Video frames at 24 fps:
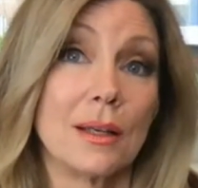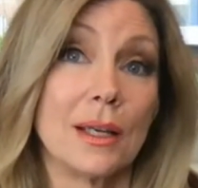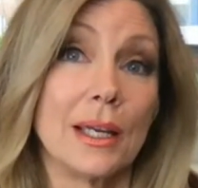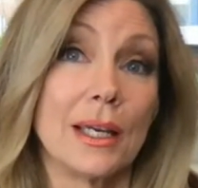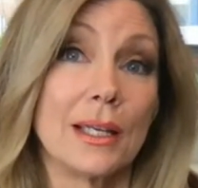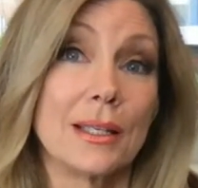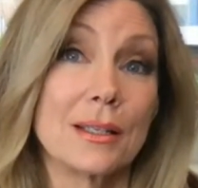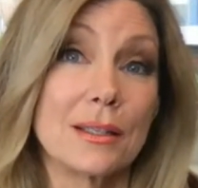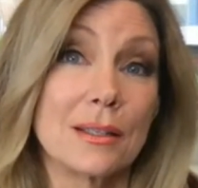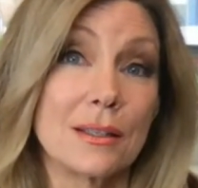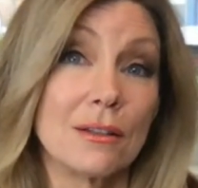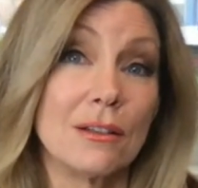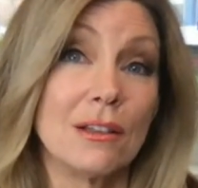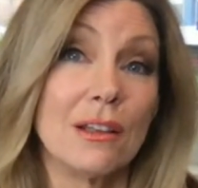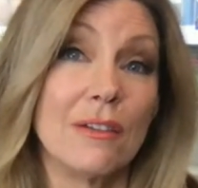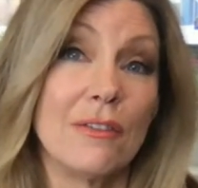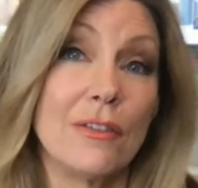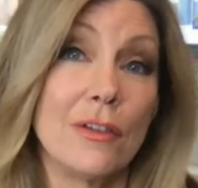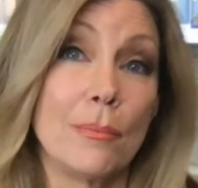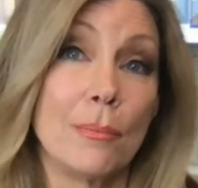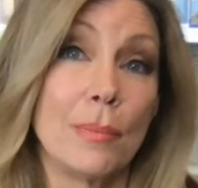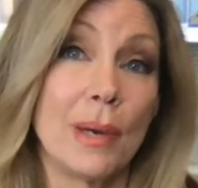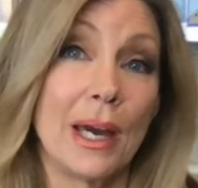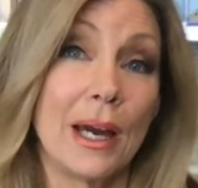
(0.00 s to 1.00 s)
and still love
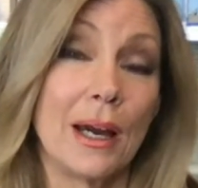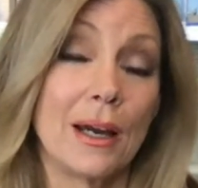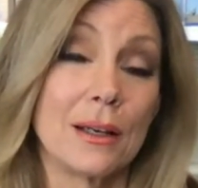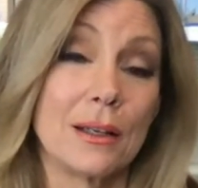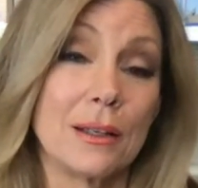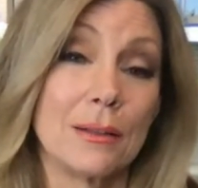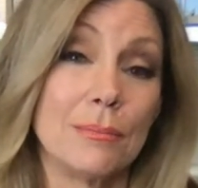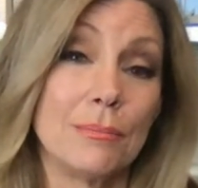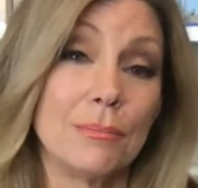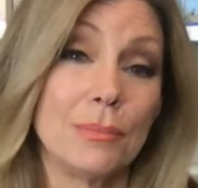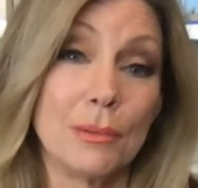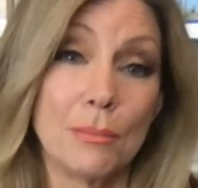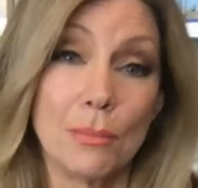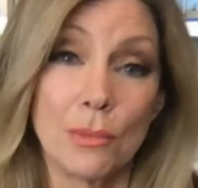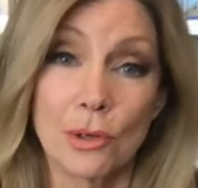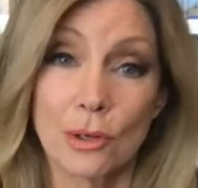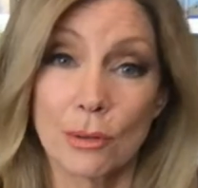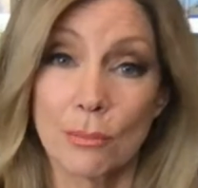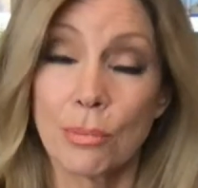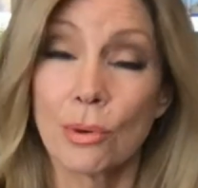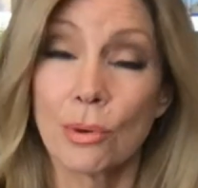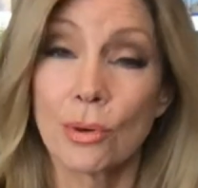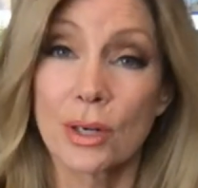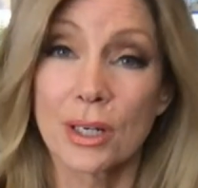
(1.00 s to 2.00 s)
them back, but more
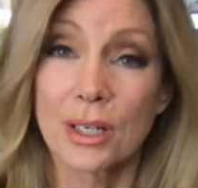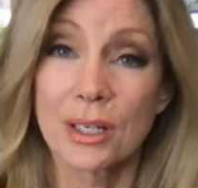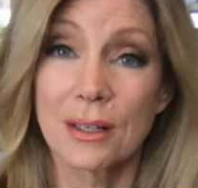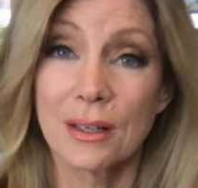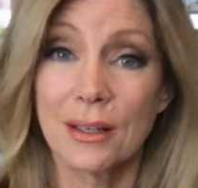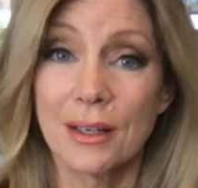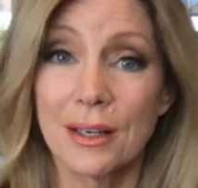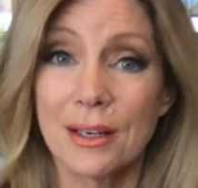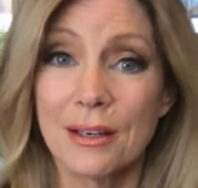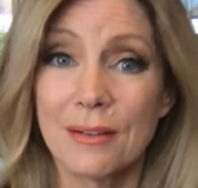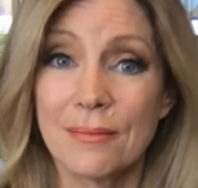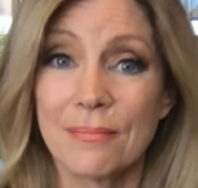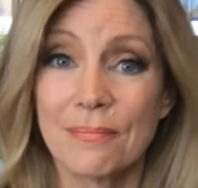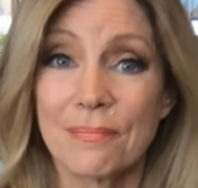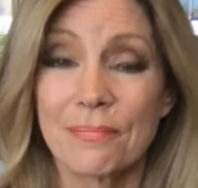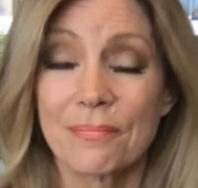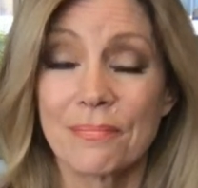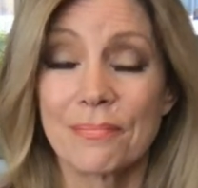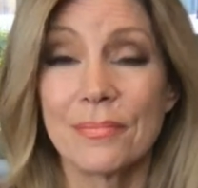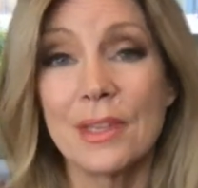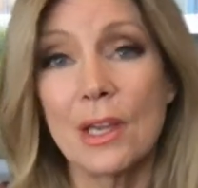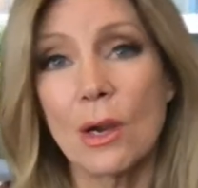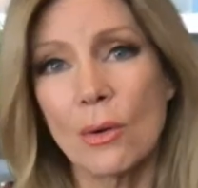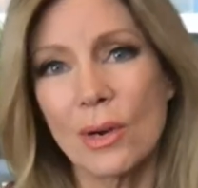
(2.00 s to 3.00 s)
importantly,
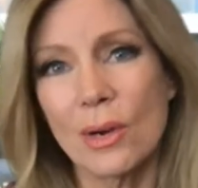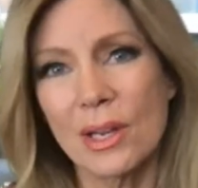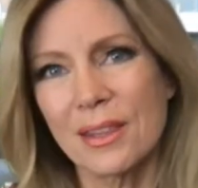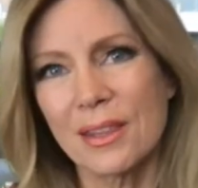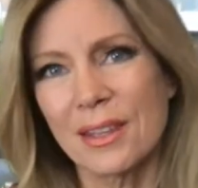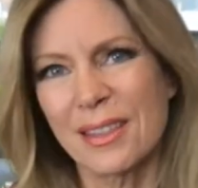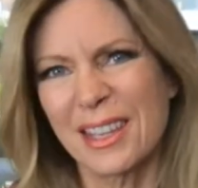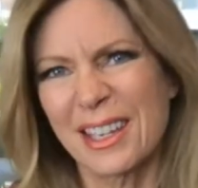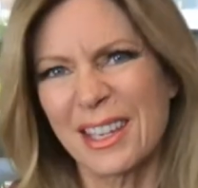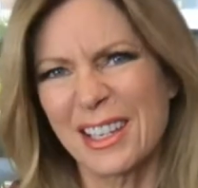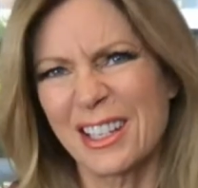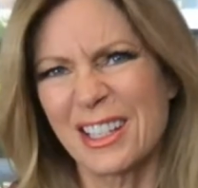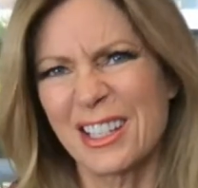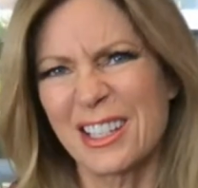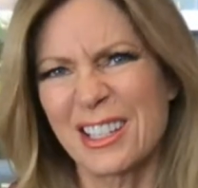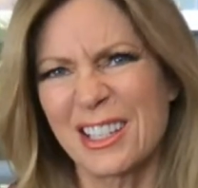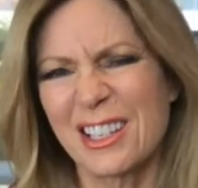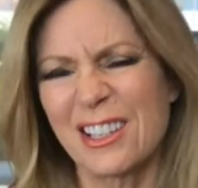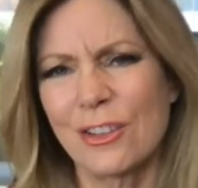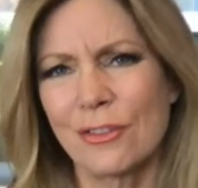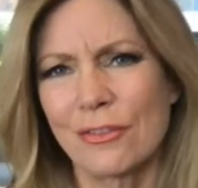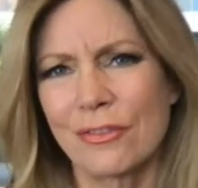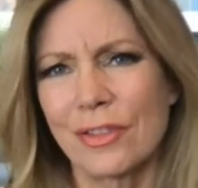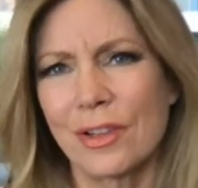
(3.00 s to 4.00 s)
knowing that they can
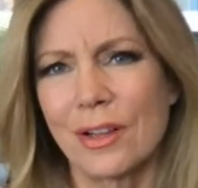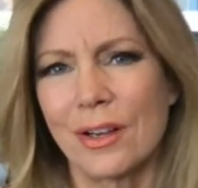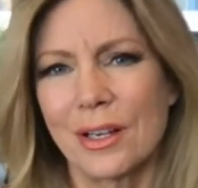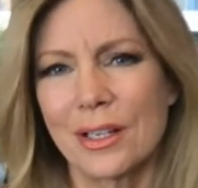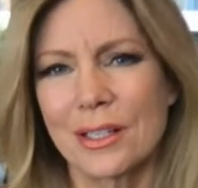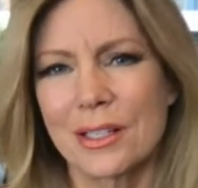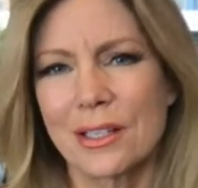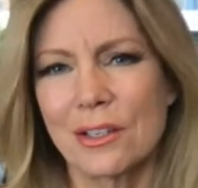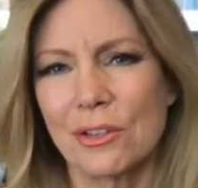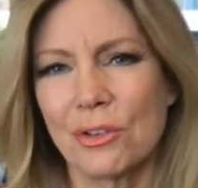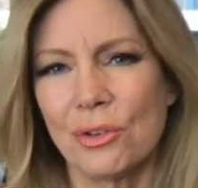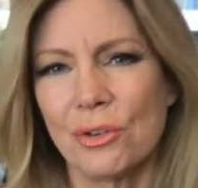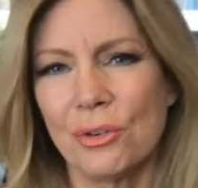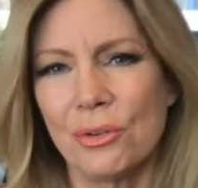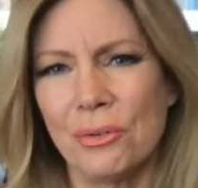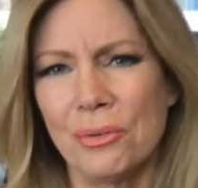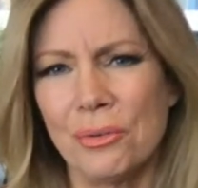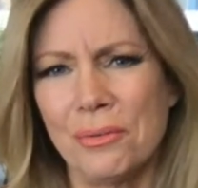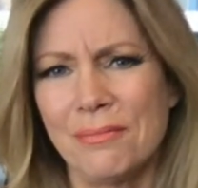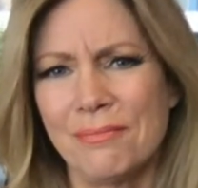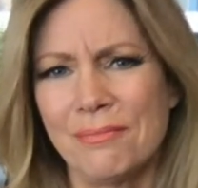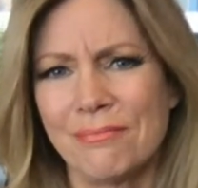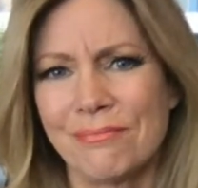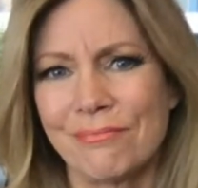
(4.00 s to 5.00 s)
see the flaws in
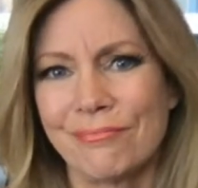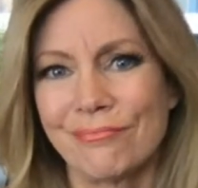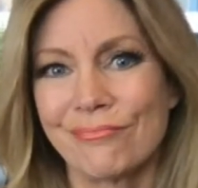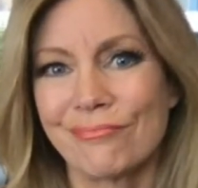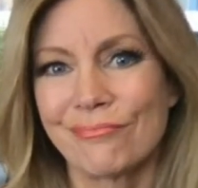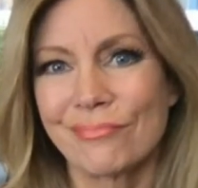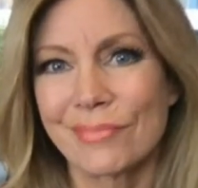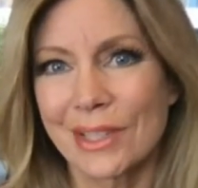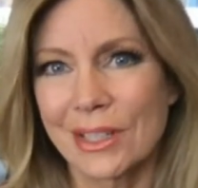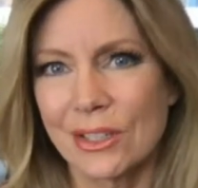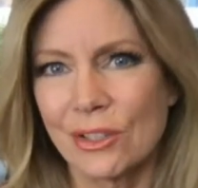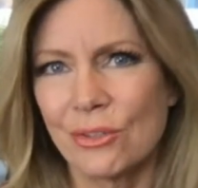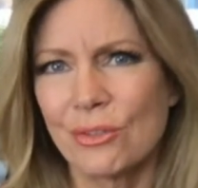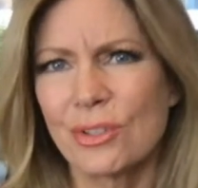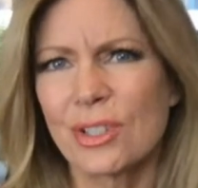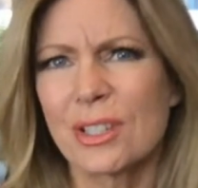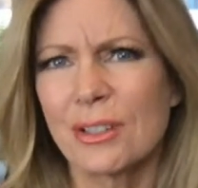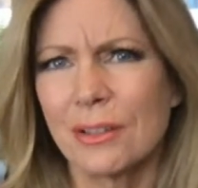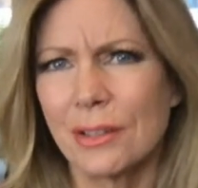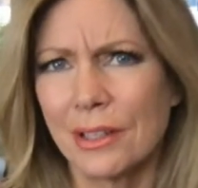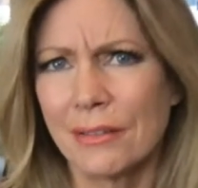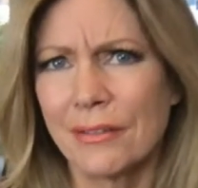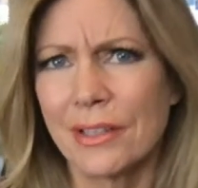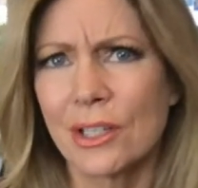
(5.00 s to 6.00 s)
you and you
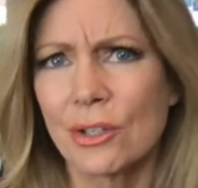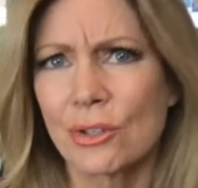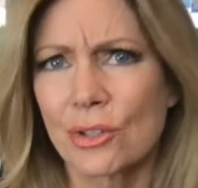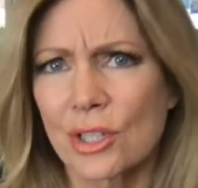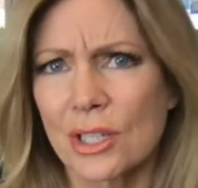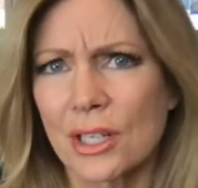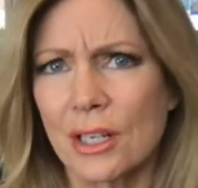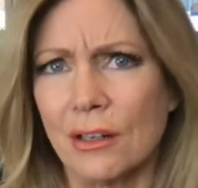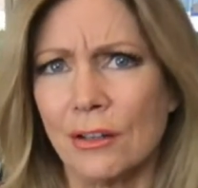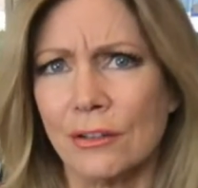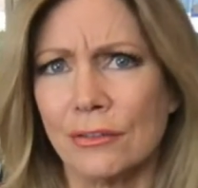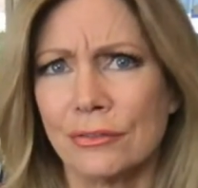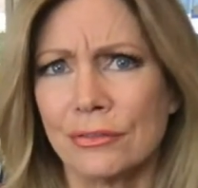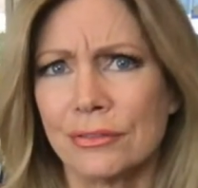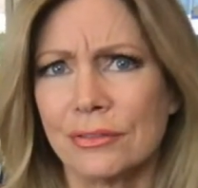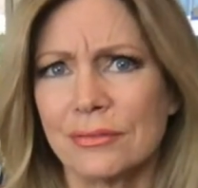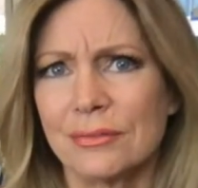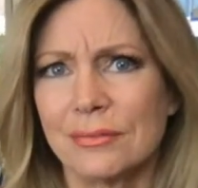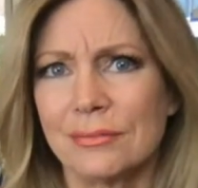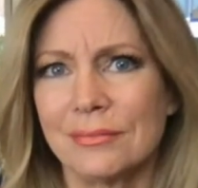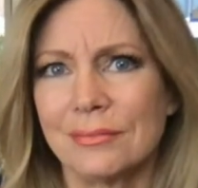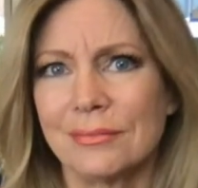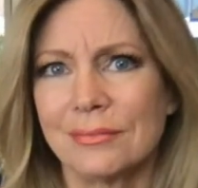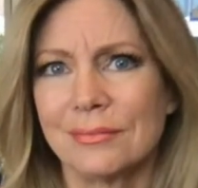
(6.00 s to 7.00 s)
still loving yourself,
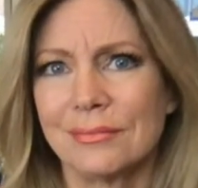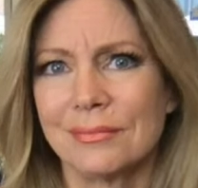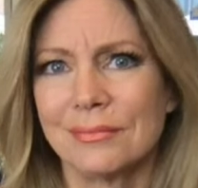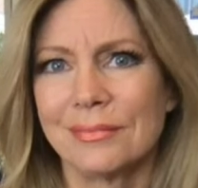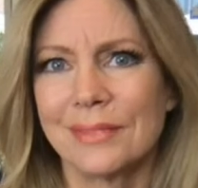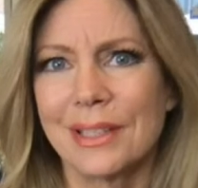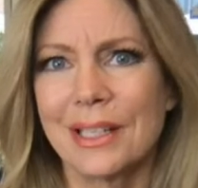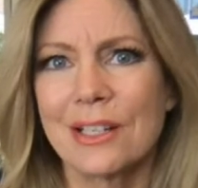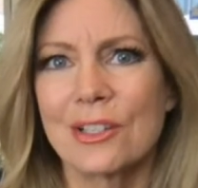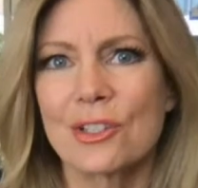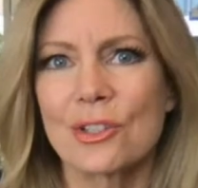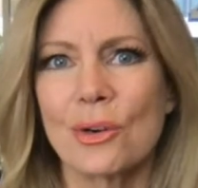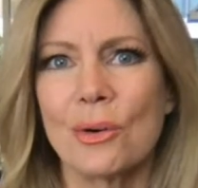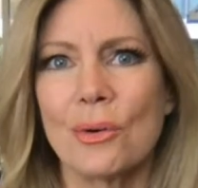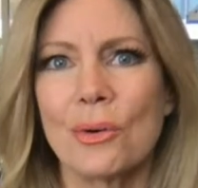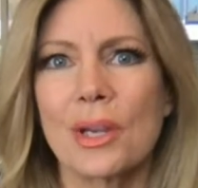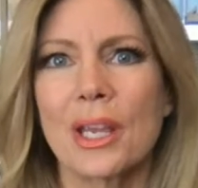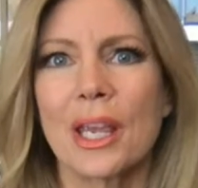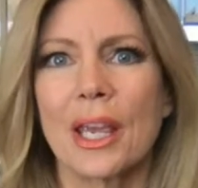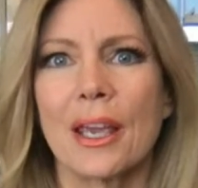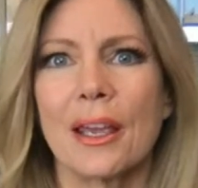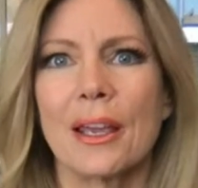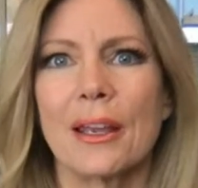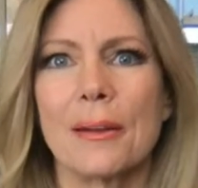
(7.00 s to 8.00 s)
that it's
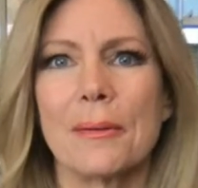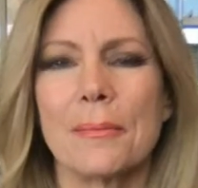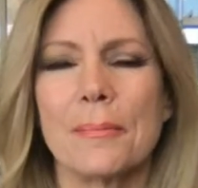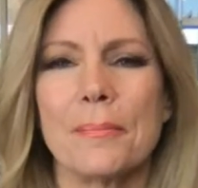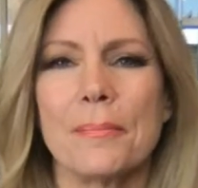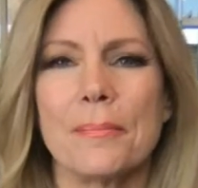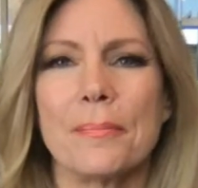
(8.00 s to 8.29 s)
okay.